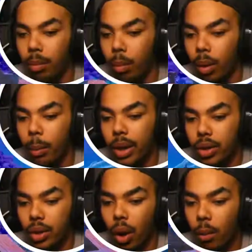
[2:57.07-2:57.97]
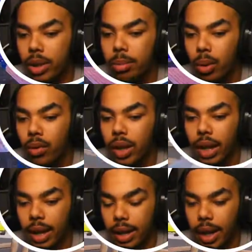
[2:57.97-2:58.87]
Make sure you're always moving
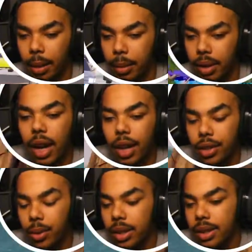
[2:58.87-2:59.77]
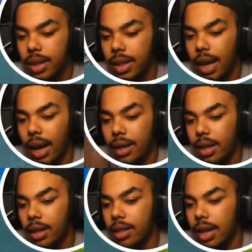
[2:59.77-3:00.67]
in game here. As you can see, I
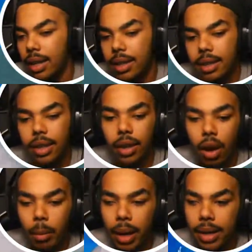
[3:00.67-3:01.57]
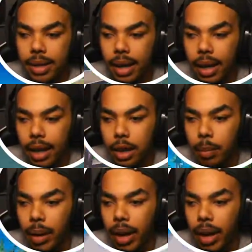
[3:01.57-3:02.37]
did see a car, but I decided not to spray at